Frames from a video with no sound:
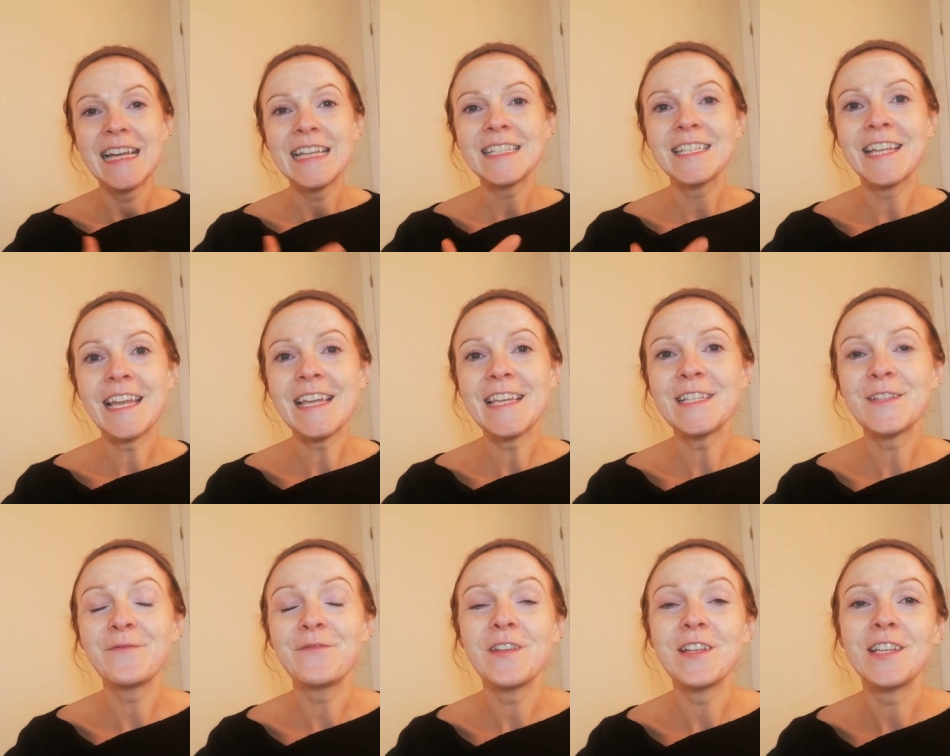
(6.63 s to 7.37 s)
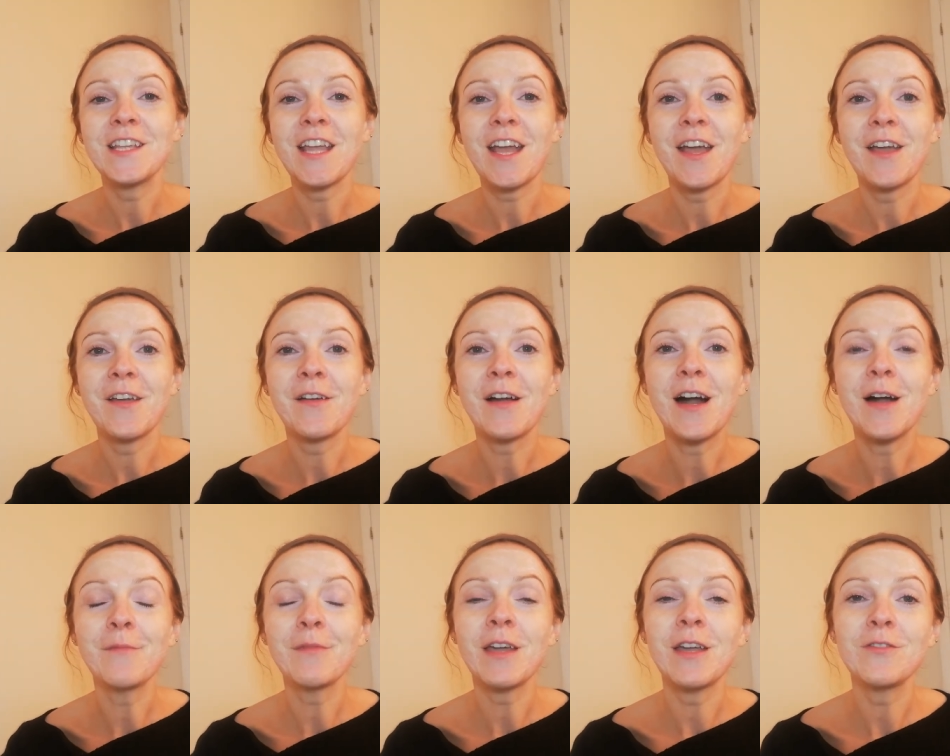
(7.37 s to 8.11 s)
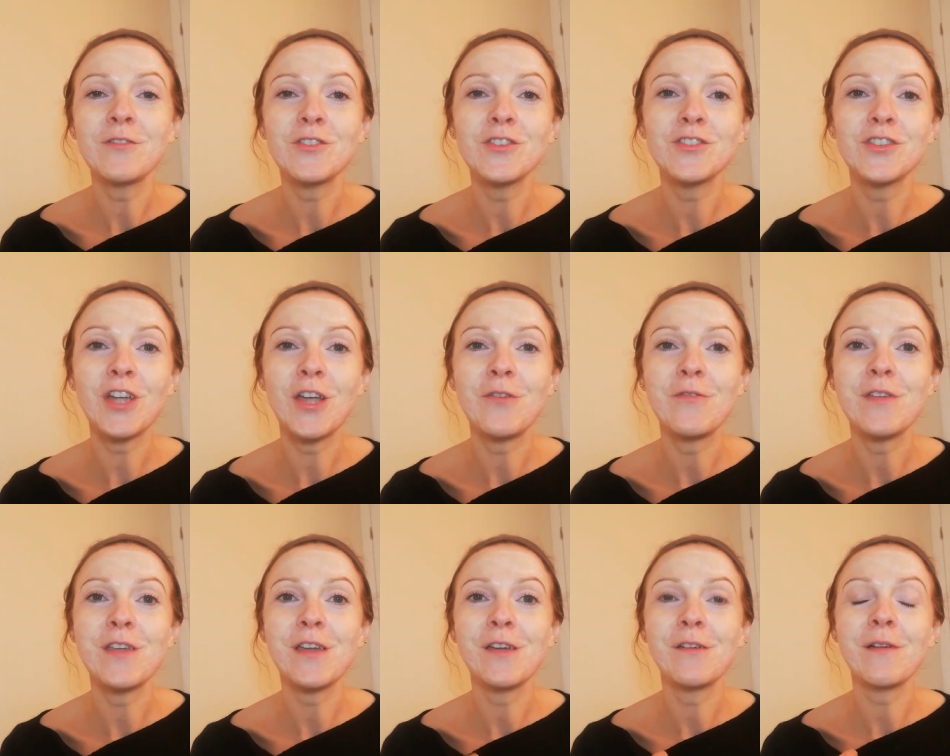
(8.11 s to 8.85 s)
Today's video I'm going to show
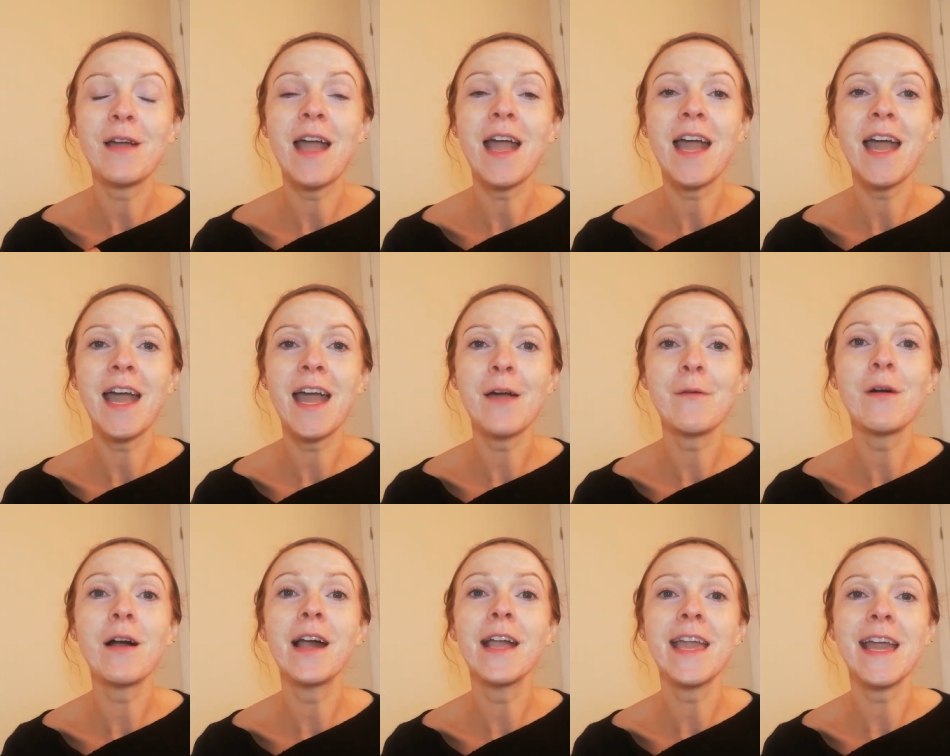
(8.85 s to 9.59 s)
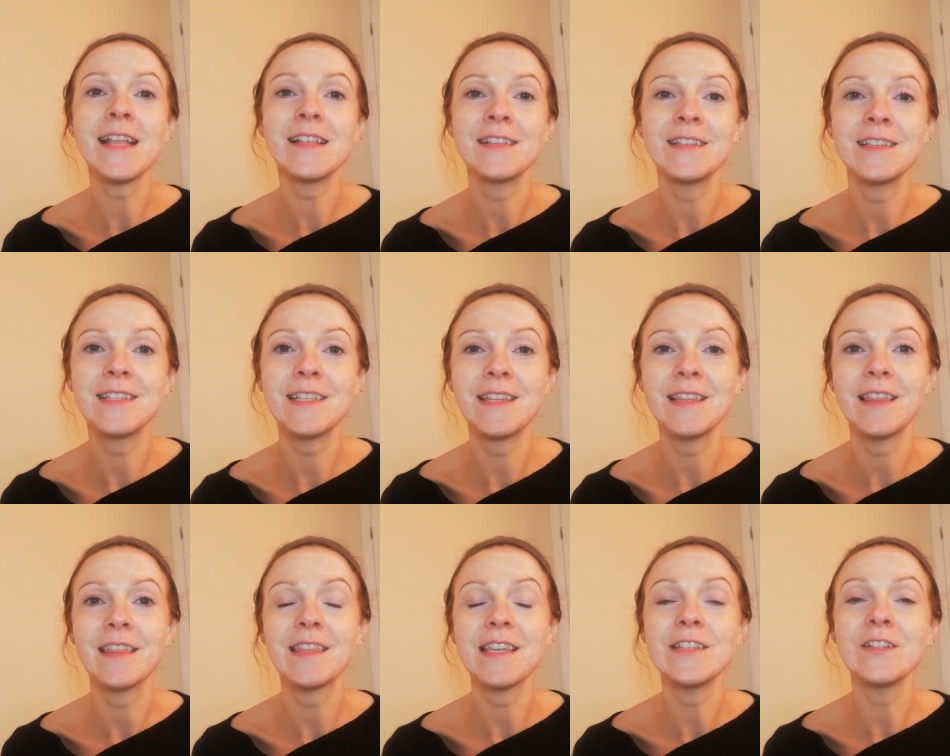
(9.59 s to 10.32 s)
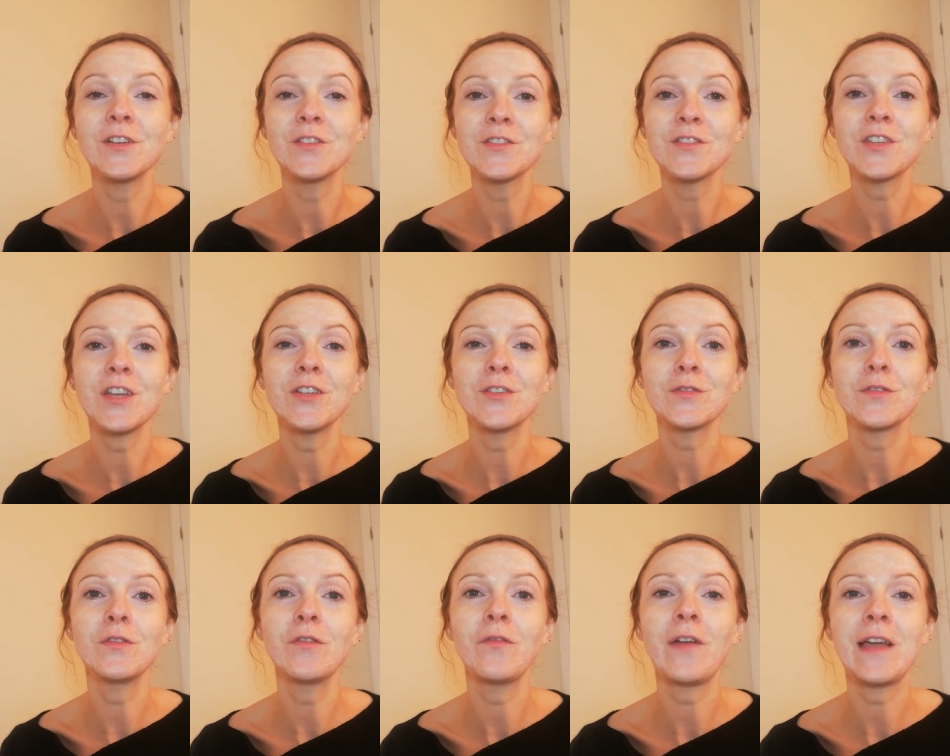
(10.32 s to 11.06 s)
you how I end the non
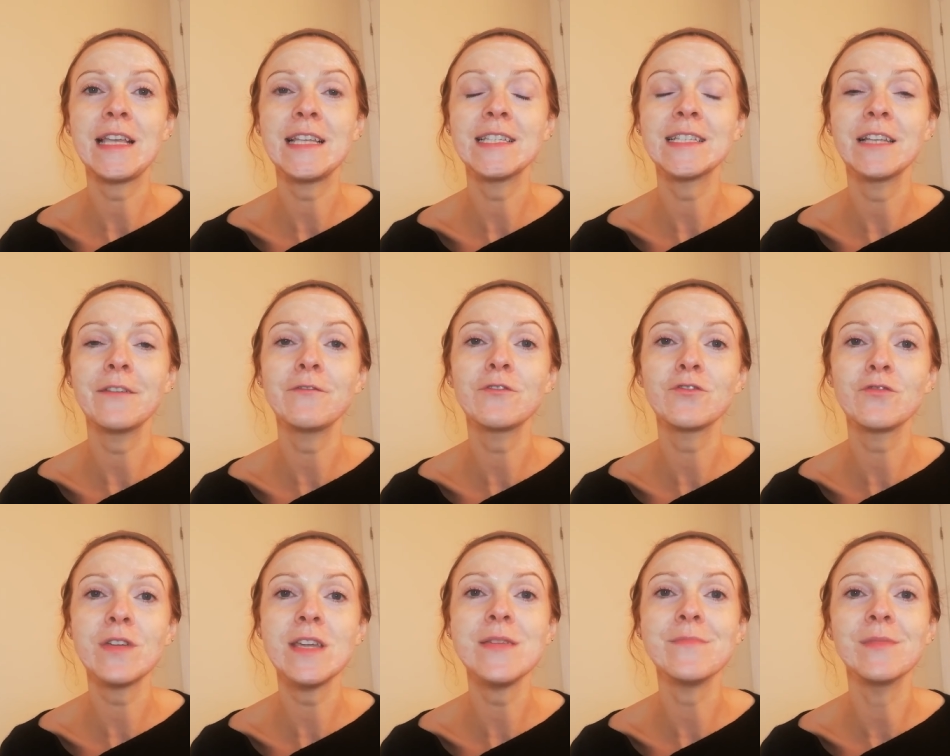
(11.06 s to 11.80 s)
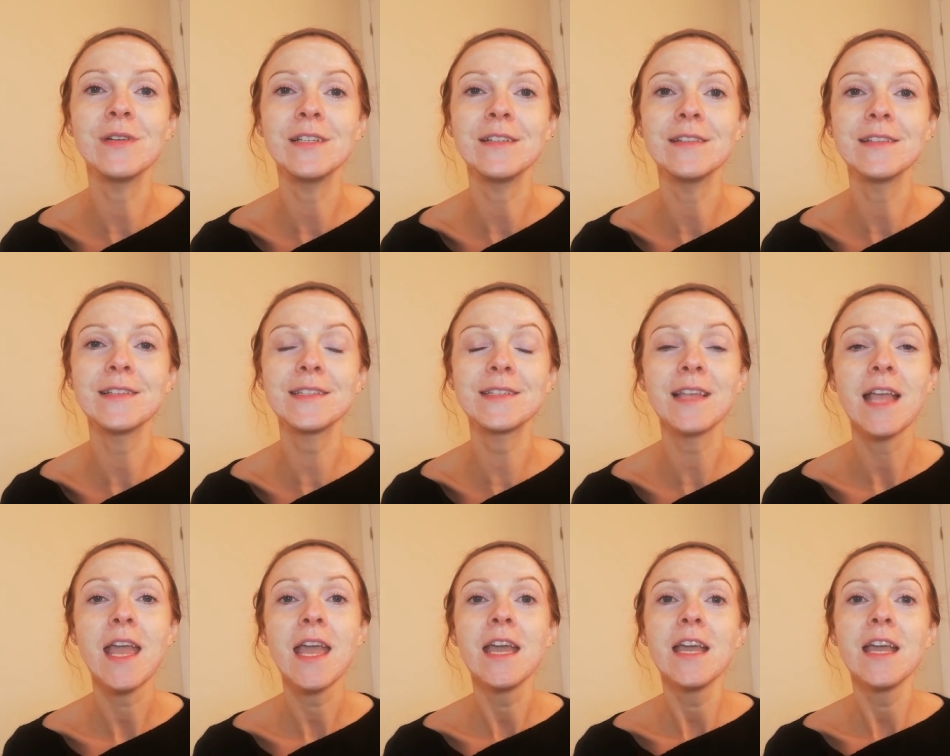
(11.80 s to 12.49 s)
surgical facelift treatments